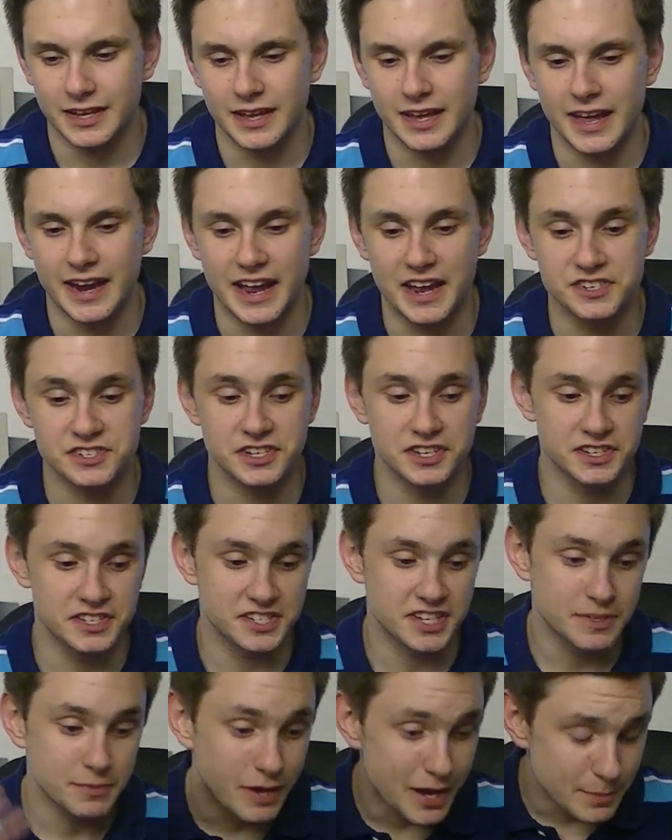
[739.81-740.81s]
as you can
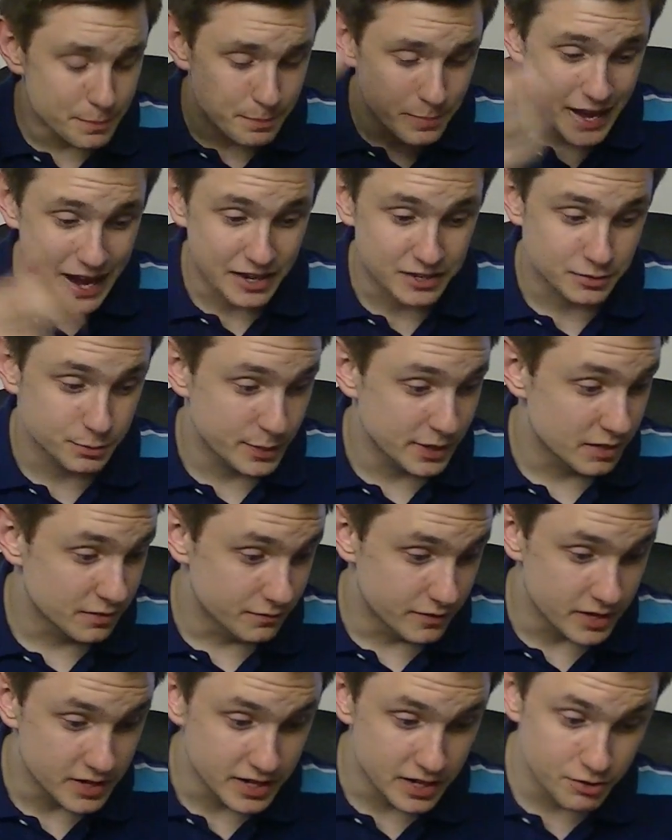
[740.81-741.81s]
see, my Packard Bell
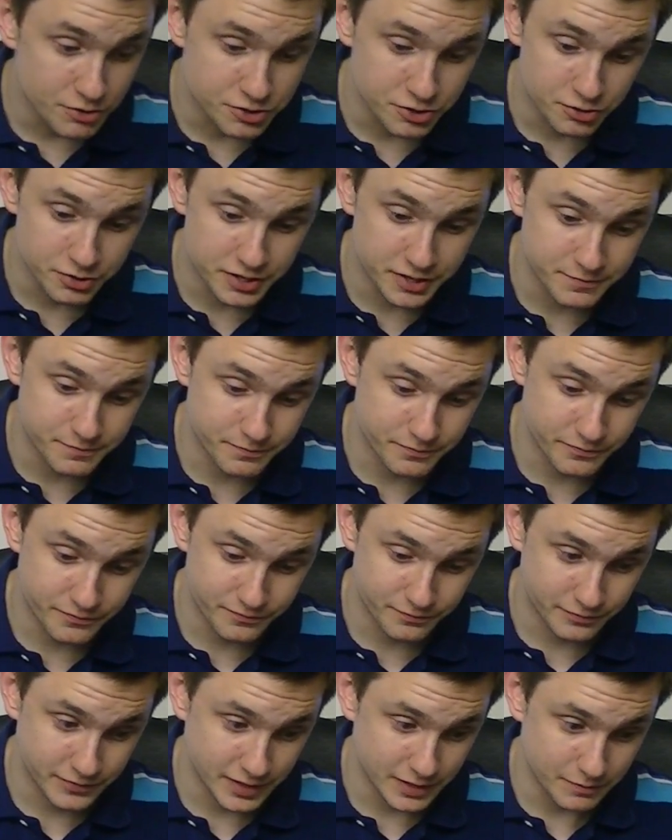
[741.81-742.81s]
videos on
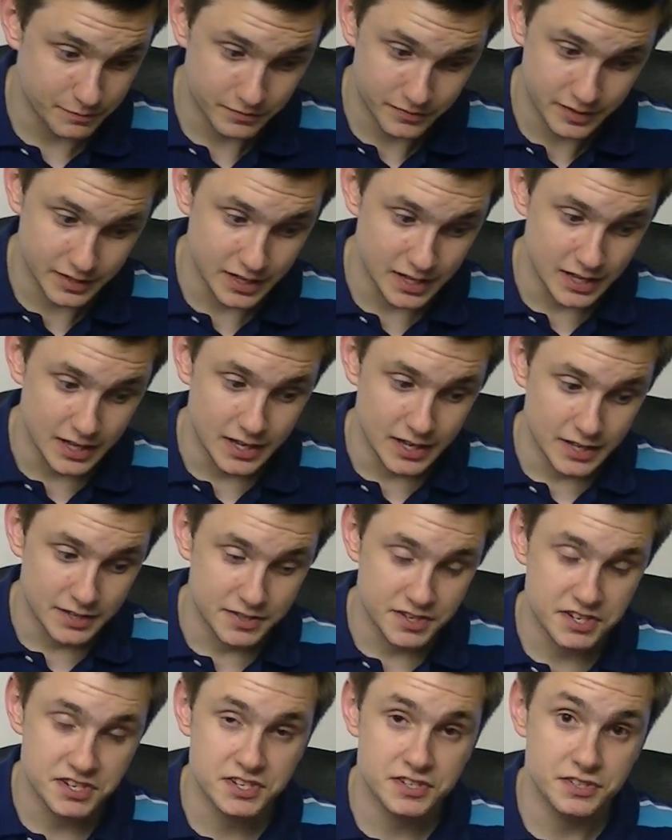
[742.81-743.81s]

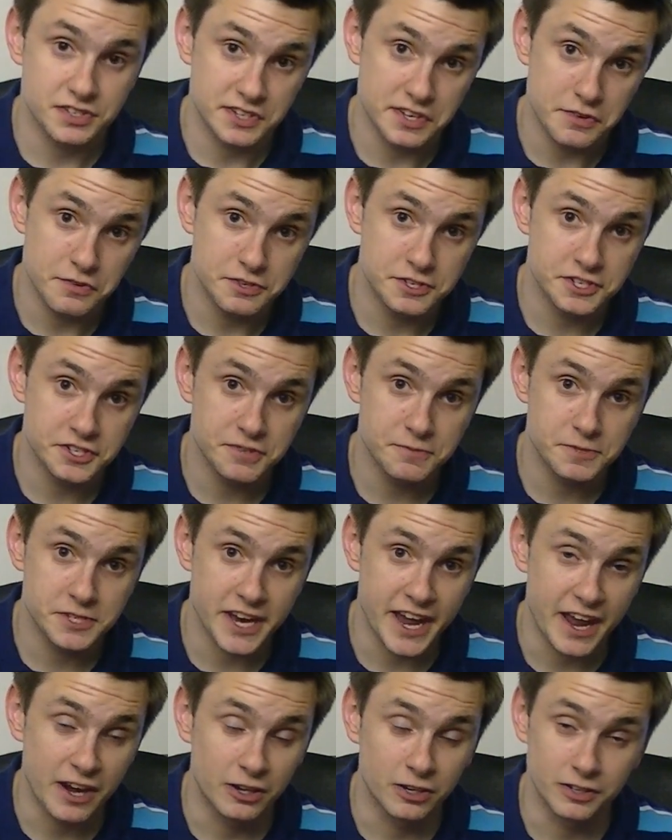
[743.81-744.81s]
this YouTube
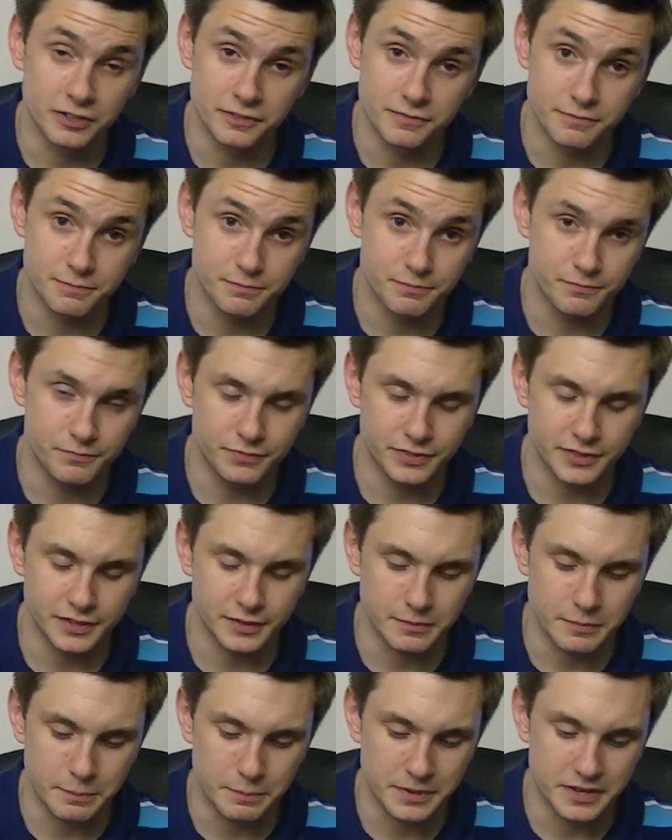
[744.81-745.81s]
channel have
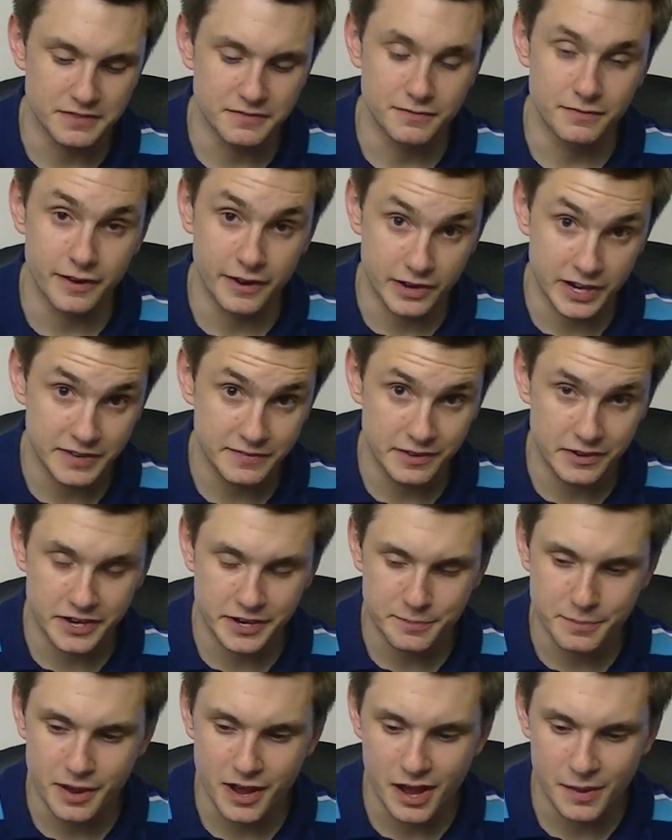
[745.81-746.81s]
been very, very
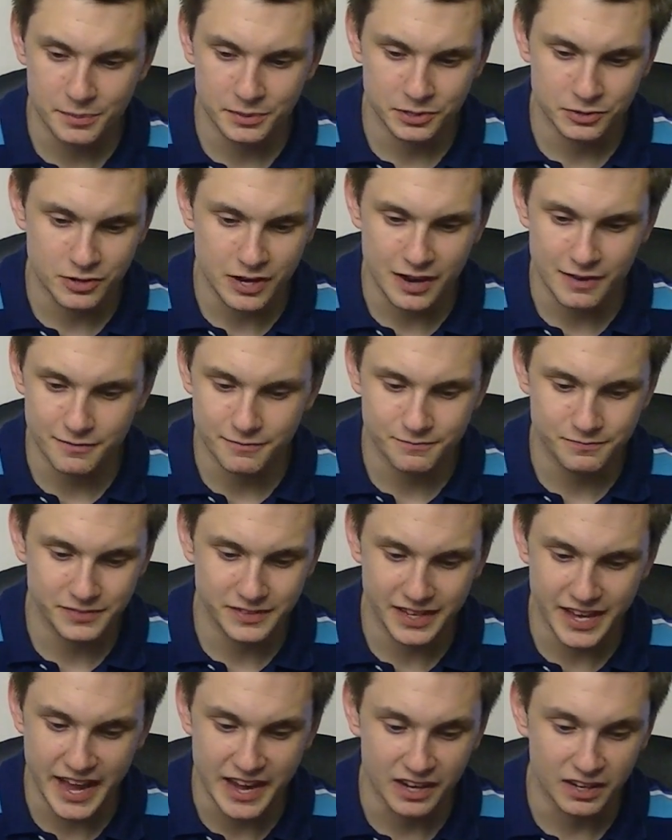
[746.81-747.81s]
popular. I've
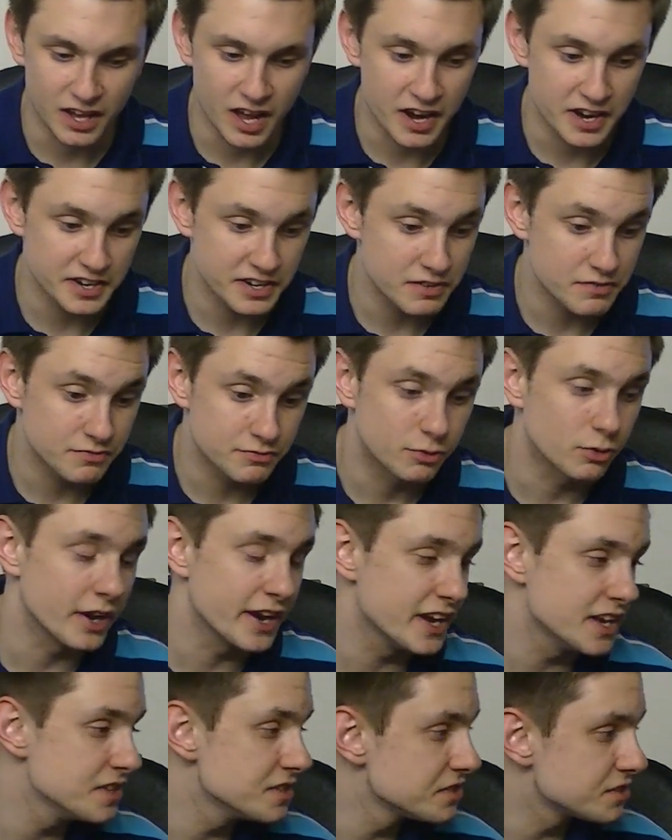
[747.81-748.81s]
gained a lot of new
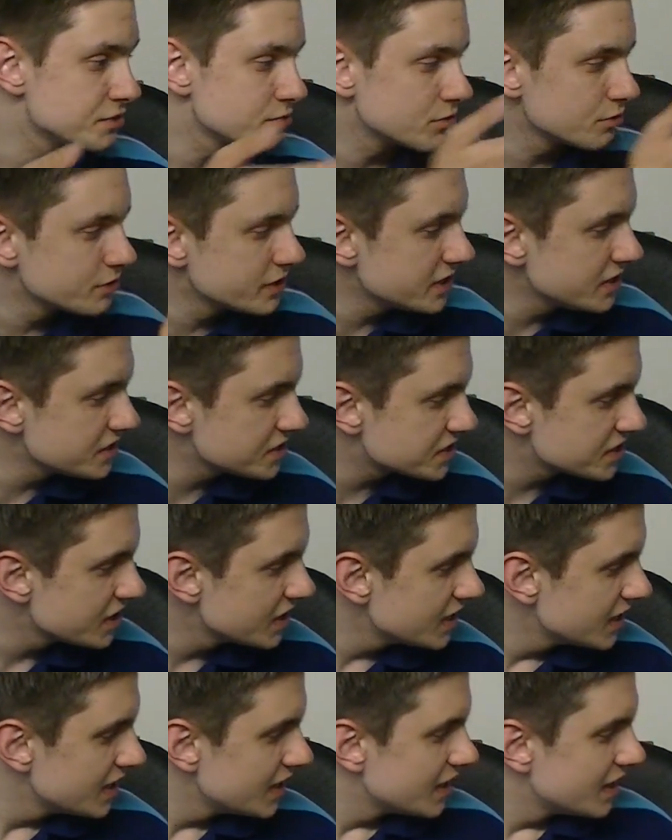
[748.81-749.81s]
friends through these
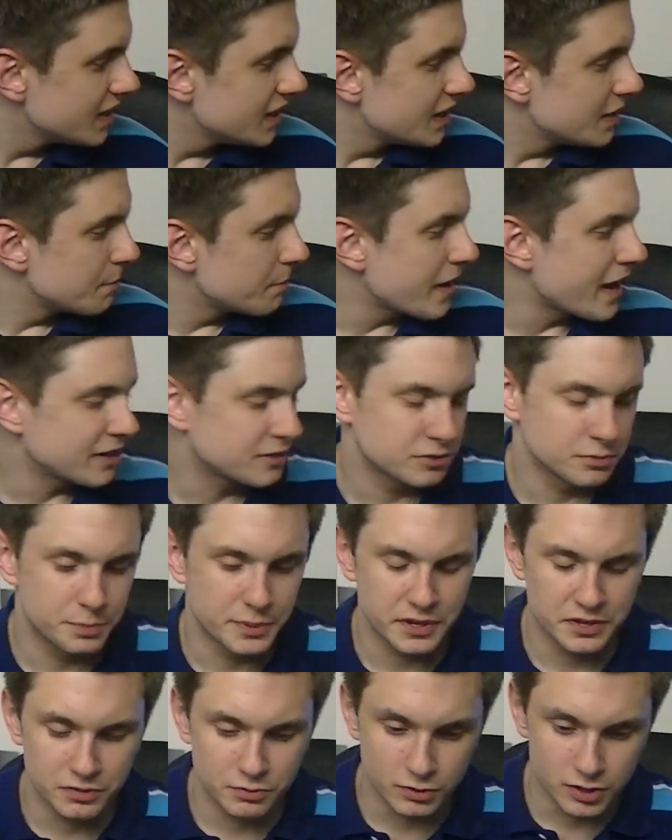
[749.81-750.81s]
Packard
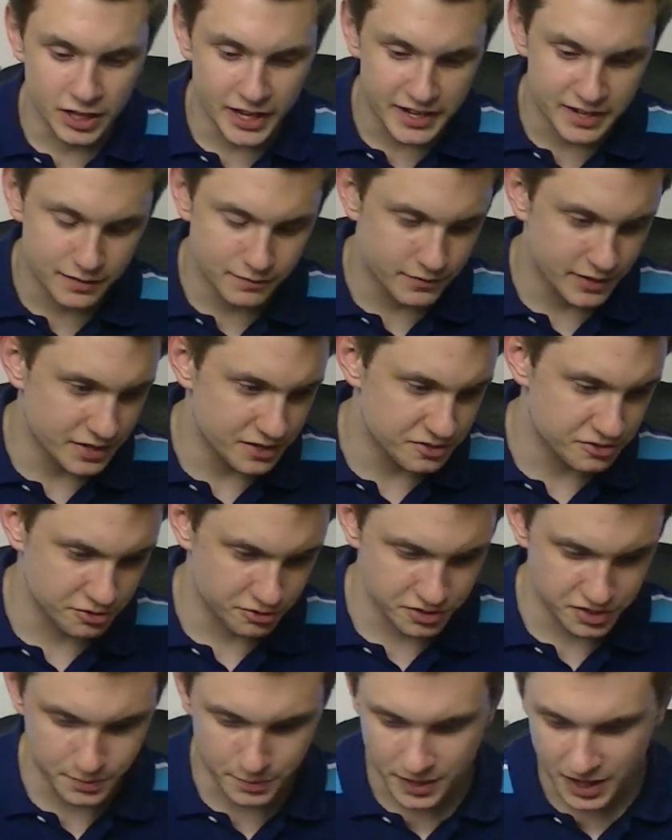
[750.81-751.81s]
Bell related
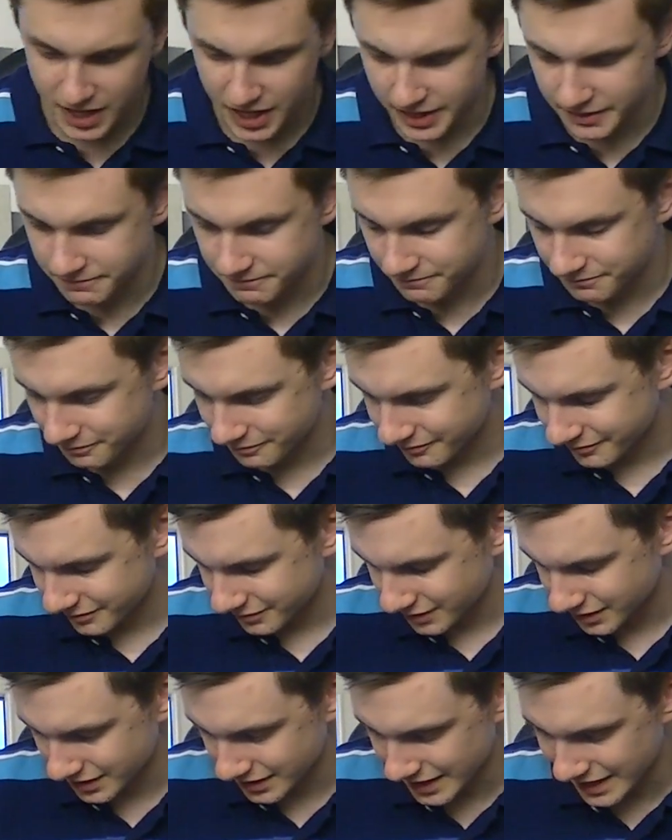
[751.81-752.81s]
ventures of mine,
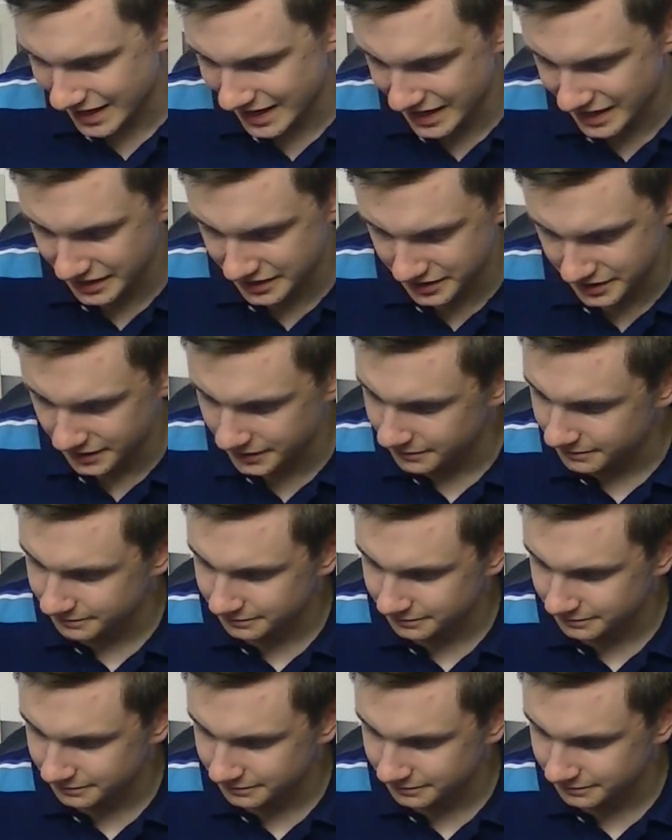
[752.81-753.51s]
and